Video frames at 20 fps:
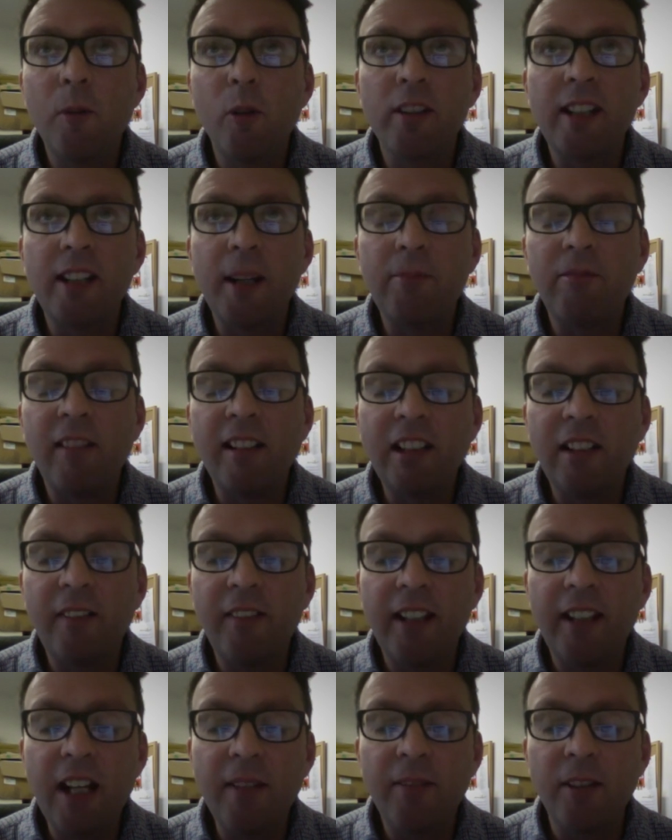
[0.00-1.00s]
separated
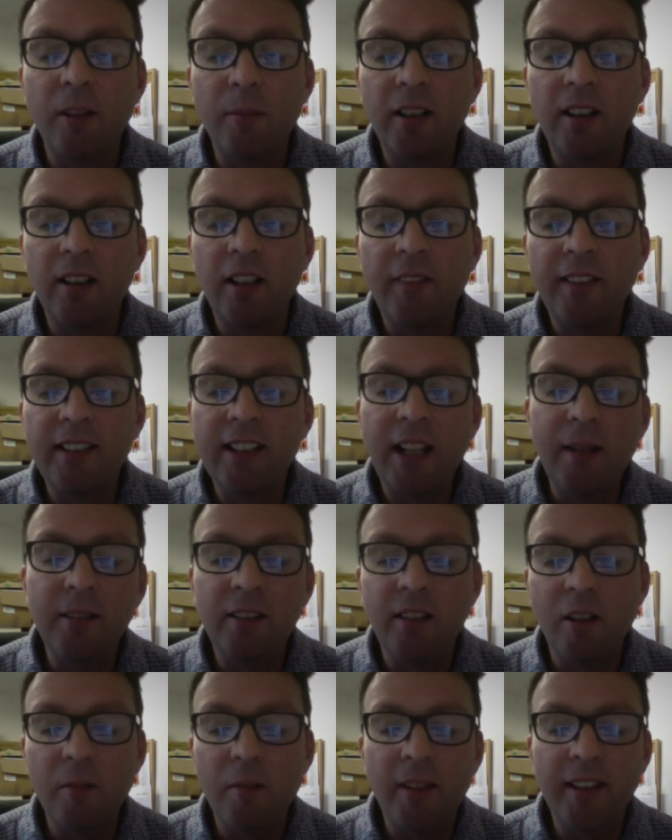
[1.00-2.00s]
than ever. But at the same
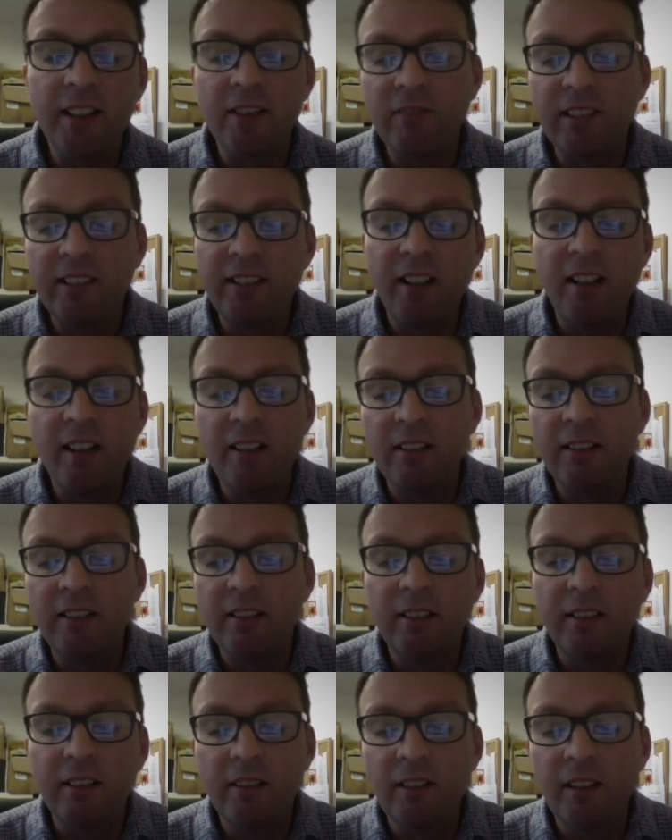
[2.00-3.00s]
time, there's a return
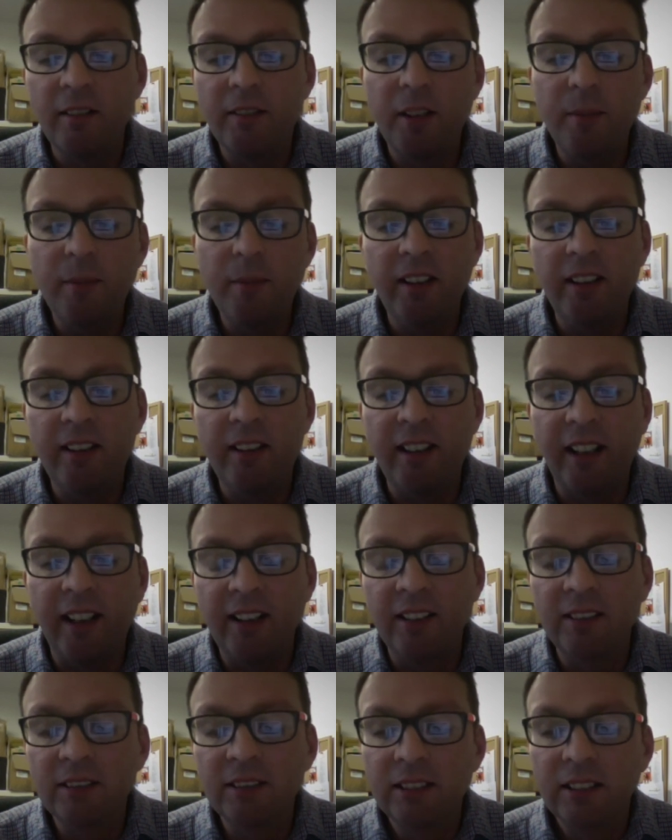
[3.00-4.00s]
of
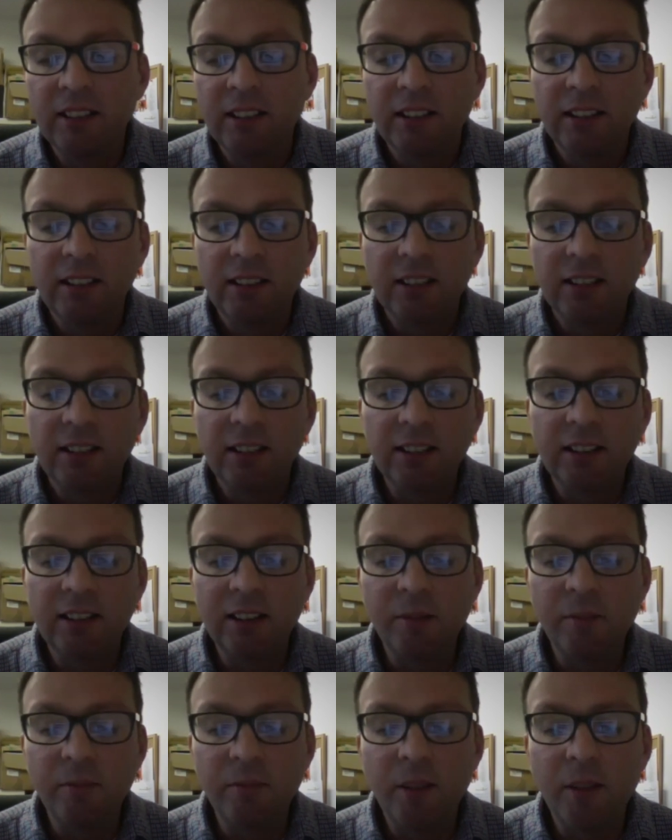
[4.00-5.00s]
community
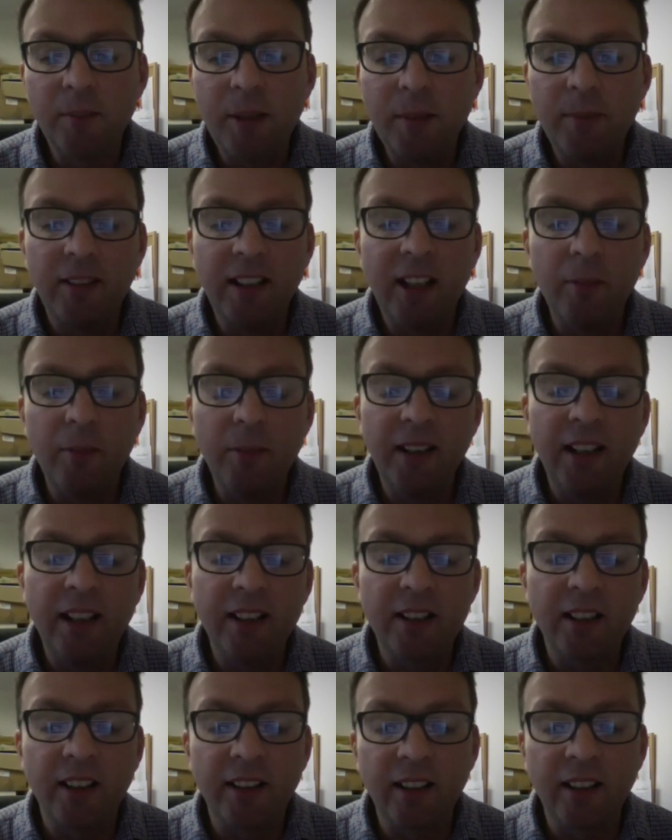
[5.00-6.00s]
um, and people helping
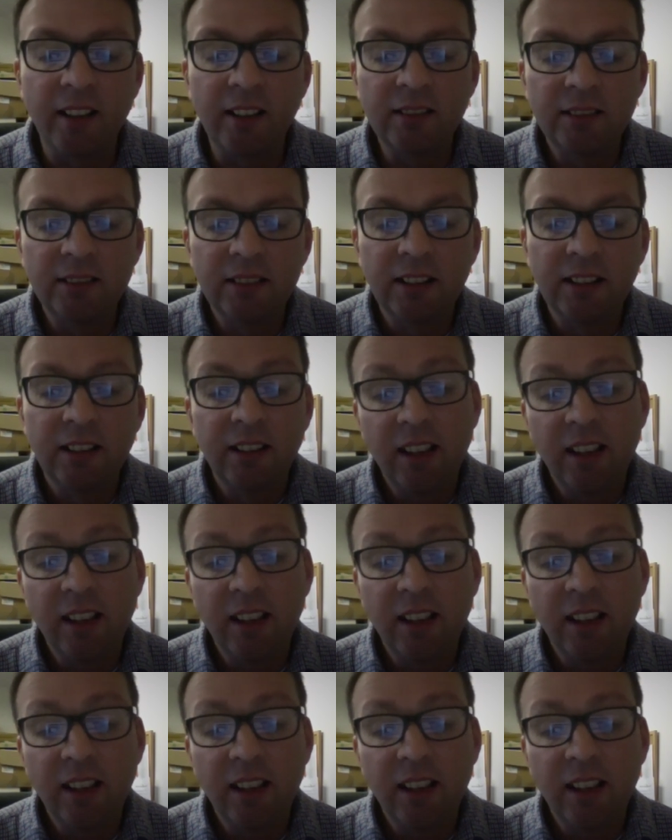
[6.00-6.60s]
each other. Yes,